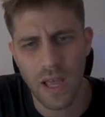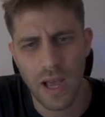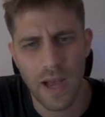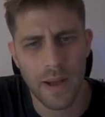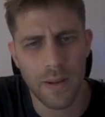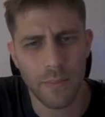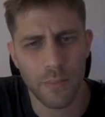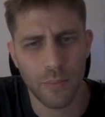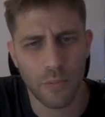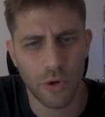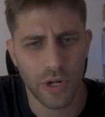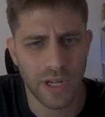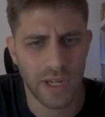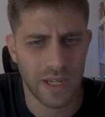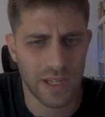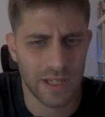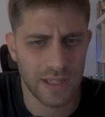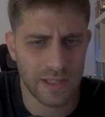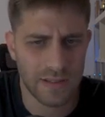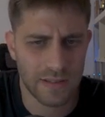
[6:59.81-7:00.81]
I'm
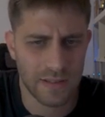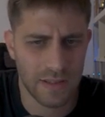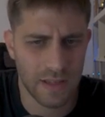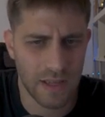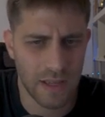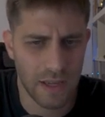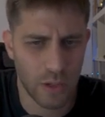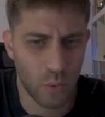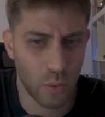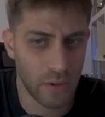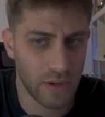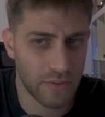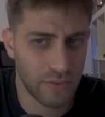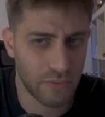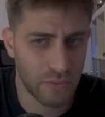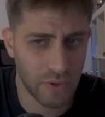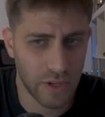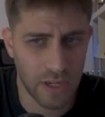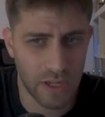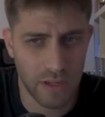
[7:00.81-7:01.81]
bringing it queen
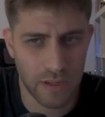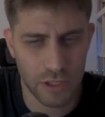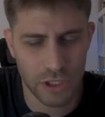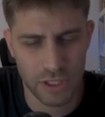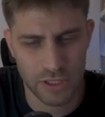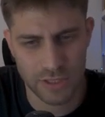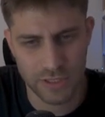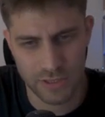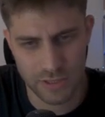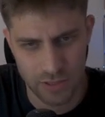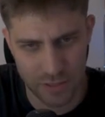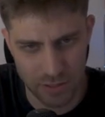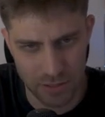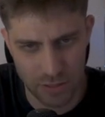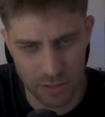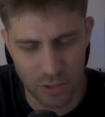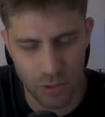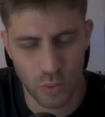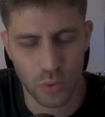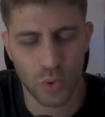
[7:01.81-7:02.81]
f3, just,
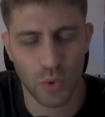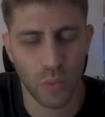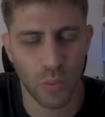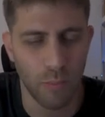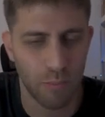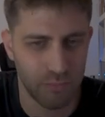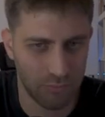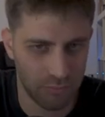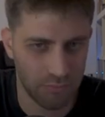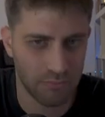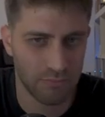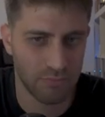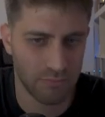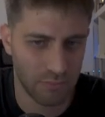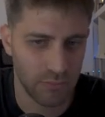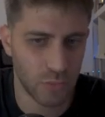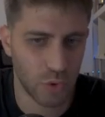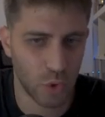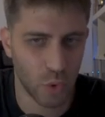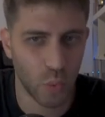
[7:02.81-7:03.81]
you know, to
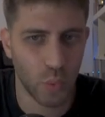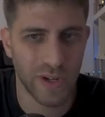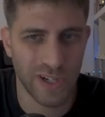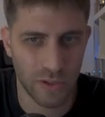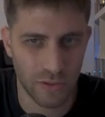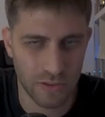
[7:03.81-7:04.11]
win